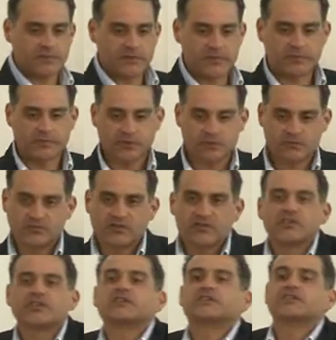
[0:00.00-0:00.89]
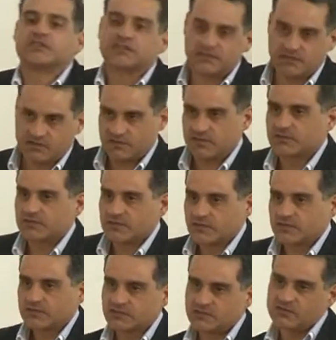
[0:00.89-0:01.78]
people reluctant to,
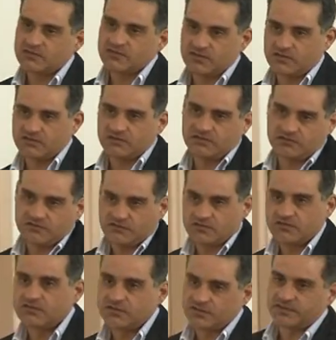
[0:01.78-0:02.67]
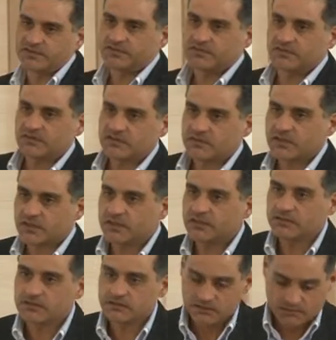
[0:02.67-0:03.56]
to, to, to, to learn,
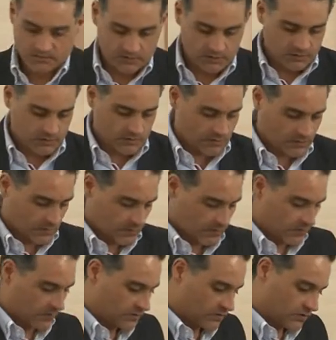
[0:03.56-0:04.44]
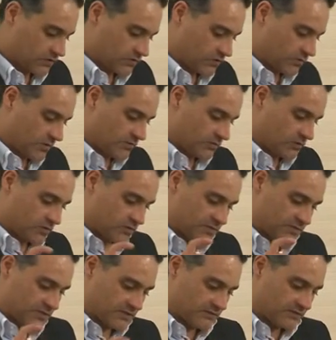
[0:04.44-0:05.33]
okay? Uh, to, to be more
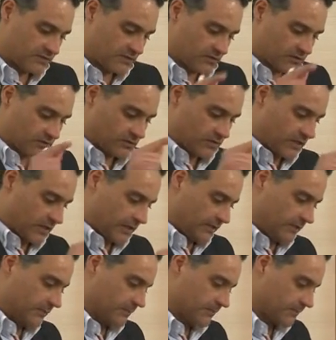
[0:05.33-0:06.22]
specific on the guide.